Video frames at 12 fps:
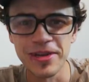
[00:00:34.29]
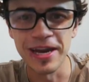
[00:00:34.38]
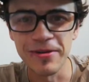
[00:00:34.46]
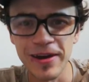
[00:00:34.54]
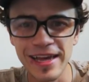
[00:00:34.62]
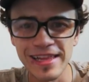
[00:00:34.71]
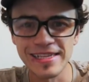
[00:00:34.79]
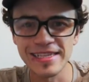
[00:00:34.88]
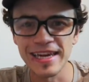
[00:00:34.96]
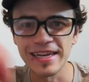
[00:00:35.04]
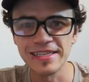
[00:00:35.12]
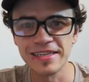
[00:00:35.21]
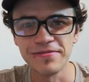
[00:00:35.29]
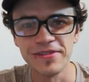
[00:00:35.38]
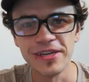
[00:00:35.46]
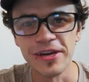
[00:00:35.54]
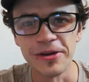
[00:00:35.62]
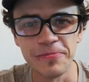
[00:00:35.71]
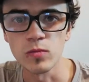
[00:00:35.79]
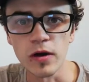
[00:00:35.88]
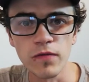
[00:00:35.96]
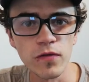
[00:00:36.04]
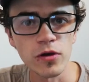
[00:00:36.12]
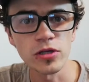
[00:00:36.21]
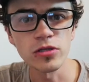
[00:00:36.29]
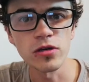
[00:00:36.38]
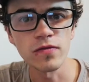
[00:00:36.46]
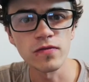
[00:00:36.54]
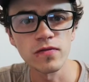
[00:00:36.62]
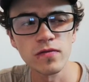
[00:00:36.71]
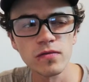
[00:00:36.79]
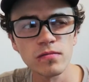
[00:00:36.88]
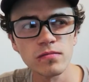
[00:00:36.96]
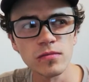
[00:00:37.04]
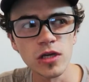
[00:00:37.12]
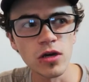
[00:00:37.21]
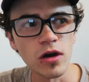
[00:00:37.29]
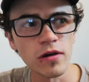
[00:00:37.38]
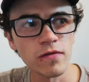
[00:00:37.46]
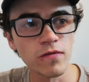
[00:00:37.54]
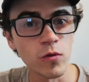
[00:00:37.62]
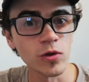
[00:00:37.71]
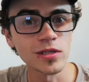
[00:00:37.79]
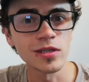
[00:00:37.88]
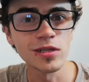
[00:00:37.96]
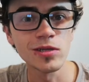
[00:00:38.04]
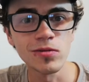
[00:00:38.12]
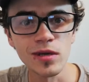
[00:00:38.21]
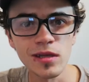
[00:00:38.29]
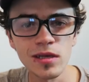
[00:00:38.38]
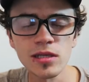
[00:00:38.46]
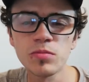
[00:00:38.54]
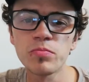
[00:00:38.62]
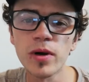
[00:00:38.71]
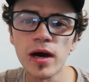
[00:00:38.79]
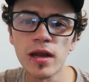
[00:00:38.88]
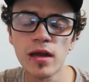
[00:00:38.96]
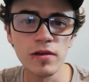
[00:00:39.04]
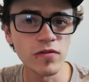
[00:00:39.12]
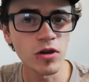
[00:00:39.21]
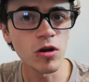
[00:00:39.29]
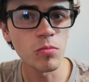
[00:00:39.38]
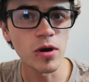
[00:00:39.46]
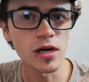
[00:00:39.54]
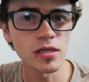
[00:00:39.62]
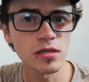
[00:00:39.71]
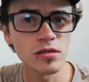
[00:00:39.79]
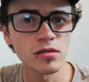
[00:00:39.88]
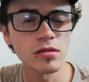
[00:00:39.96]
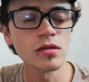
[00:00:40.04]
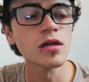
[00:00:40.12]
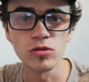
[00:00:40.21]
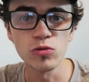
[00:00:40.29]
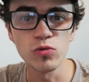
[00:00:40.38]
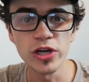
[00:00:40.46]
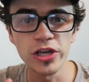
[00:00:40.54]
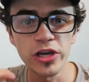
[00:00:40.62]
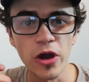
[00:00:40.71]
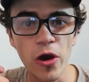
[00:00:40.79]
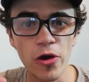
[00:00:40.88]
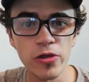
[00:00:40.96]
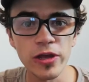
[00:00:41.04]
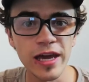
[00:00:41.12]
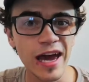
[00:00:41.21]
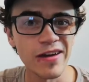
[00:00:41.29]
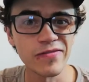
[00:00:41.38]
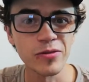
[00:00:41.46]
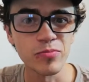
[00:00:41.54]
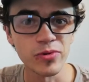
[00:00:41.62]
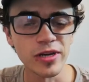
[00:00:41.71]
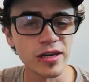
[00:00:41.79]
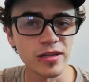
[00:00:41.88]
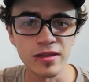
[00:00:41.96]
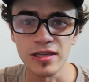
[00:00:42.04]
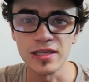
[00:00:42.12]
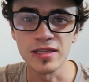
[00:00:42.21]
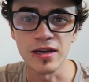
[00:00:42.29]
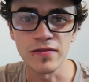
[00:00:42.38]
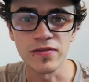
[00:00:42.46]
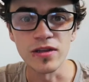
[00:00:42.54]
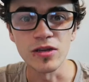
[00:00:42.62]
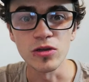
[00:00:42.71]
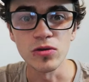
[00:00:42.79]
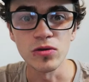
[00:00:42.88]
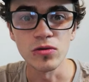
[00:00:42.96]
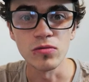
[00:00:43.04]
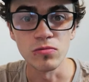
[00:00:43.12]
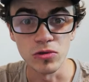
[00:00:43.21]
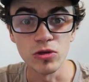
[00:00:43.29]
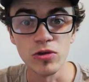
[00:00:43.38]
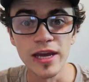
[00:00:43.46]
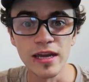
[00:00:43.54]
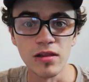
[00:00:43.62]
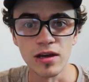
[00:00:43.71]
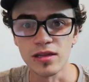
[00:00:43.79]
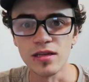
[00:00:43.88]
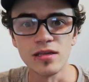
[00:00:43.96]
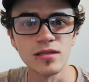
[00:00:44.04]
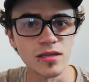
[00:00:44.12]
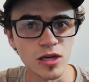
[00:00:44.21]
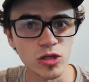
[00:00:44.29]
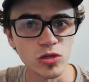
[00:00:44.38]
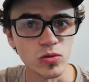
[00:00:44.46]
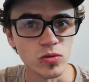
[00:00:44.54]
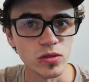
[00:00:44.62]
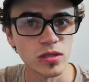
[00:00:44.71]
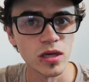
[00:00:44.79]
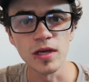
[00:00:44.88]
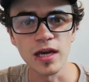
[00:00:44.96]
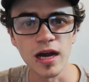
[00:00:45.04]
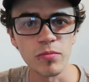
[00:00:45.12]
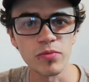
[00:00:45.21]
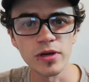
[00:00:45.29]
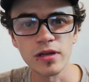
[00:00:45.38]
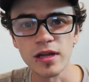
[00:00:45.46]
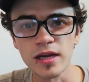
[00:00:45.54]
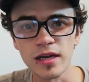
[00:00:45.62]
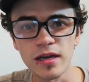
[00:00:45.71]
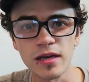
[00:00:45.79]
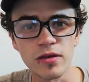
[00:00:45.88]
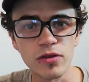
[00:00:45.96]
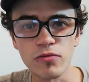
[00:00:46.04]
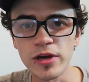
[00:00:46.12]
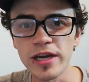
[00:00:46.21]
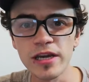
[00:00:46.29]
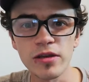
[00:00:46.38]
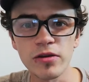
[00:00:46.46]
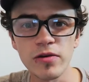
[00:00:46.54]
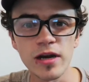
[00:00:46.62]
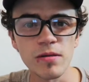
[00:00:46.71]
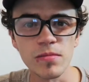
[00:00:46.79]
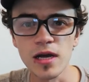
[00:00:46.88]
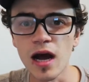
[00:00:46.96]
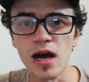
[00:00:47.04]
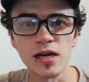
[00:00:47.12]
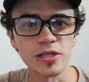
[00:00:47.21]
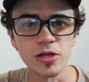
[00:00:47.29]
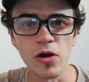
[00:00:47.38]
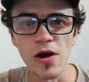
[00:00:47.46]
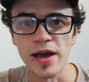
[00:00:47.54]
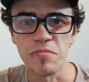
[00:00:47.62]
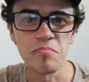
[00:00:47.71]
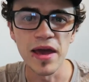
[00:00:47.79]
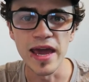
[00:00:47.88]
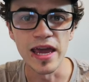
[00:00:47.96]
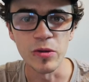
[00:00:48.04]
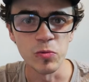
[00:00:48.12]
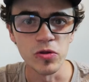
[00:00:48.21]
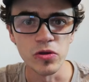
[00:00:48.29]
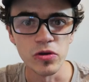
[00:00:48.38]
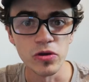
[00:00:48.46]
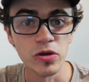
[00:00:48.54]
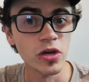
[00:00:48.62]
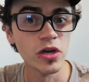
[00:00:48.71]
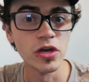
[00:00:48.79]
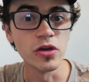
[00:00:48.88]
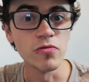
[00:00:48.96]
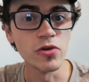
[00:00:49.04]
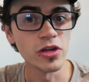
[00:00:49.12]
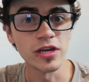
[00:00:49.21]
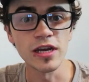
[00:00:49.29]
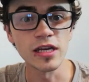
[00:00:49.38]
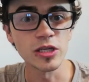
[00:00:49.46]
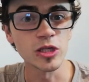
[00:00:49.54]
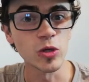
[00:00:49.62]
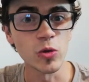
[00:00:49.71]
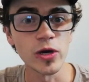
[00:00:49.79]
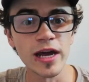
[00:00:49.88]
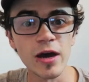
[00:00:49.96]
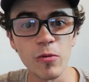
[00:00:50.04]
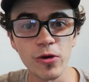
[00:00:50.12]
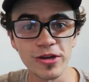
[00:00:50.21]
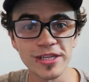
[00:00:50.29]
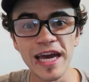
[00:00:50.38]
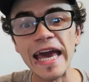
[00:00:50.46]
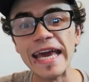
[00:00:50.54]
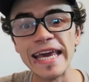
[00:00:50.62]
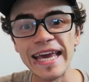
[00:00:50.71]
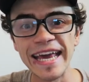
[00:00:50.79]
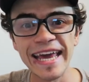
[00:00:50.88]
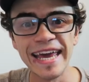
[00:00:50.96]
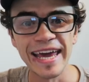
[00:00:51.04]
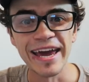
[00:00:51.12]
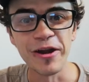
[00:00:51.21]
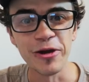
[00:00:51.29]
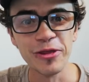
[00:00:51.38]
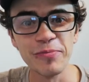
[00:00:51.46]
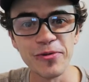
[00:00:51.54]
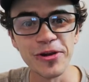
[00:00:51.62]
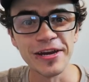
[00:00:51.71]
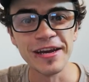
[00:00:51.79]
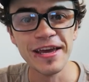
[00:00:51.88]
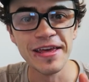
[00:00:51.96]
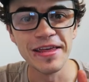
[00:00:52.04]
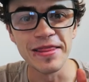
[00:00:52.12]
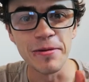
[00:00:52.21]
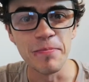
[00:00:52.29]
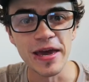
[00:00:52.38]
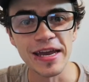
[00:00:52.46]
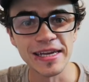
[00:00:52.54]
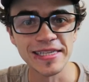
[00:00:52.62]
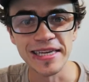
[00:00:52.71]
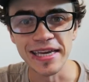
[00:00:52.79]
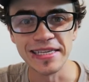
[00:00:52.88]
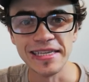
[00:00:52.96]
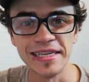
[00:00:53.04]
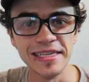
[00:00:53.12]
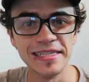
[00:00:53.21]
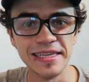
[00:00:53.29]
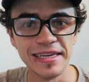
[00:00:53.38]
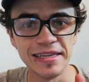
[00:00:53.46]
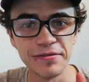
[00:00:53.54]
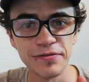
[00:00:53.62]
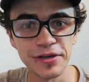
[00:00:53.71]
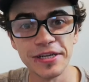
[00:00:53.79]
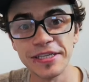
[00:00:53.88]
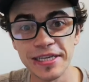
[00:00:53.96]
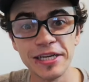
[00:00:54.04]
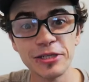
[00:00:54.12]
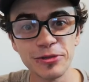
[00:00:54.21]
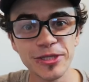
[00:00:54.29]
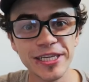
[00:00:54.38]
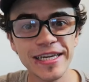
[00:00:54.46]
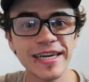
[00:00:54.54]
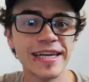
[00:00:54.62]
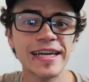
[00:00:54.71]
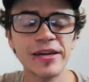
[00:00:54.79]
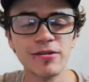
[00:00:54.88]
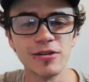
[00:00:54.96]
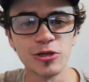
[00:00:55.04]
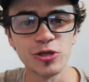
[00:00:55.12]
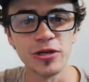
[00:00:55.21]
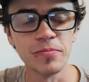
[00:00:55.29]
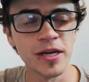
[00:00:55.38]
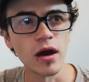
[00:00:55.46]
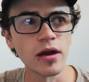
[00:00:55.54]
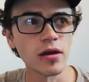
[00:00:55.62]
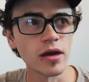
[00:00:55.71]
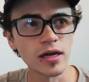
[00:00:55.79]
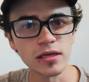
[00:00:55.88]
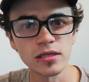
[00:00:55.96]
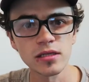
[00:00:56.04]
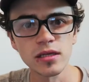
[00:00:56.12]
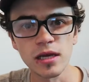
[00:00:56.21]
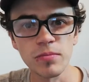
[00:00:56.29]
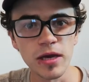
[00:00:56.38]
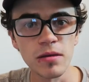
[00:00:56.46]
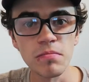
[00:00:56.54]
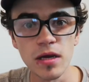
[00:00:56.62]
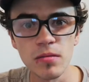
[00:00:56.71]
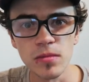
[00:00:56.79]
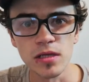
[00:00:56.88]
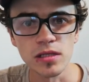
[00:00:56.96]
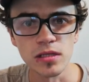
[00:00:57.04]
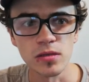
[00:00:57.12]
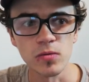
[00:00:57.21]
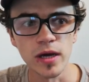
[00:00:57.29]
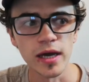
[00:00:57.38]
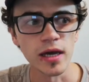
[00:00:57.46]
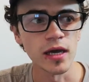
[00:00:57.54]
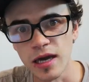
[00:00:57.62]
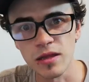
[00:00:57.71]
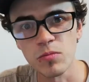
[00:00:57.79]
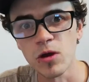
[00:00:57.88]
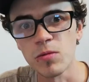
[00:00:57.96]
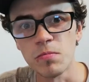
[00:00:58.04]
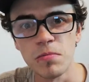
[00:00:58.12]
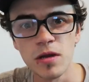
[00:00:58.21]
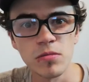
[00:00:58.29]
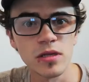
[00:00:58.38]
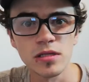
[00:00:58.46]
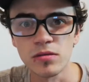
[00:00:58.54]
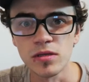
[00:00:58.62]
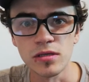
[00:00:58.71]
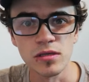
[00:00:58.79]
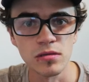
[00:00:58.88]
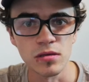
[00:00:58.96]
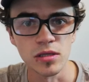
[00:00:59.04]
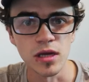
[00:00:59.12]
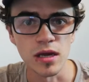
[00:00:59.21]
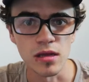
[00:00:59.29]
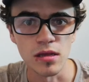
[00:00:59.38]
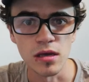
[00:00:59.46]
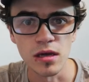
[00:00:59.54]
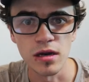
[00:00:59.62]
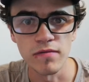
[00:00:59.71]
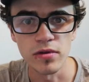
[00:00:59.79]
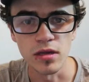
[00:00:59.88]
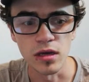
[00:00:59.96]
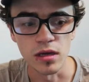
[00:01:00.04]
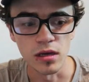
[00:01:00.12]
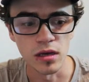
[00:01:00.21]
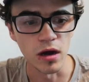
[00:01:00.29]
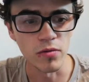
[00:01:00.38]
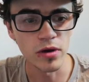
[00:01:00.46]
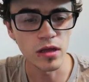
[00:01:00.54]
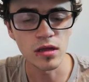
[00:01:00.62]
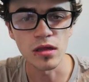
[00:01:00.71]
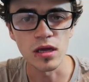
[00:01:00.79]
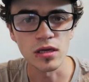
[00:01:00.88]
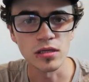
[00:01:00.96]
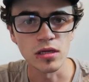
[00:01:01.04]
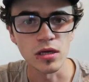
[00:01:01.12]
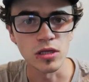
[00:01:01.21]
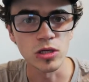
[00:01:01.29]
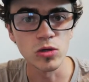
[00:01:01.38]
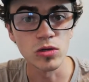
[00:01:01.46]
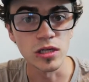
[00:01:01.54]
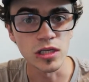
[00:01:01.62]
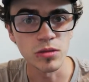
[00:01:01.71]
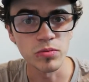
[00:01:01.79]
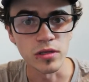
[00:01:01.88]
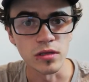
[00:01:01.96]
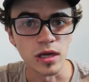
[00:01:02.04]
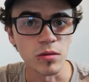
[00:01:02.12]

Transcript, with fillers: But anyway, let's get into the video. Well, first off, you're kind of forced into doing this, but living on a bicycle, you really only have to bring the stuff that you need, like the essentials. You can't bring like a 3 kilogram cast iron pan with you. You really need to sort out what you're taking and only bring the bare necessities, the freaking essentials that you're gonna need on your trip. I don't know, I guess it's like being minimalist in a way. At the moment, minimalism is like a thing and everything, and I really think it's a good discipline.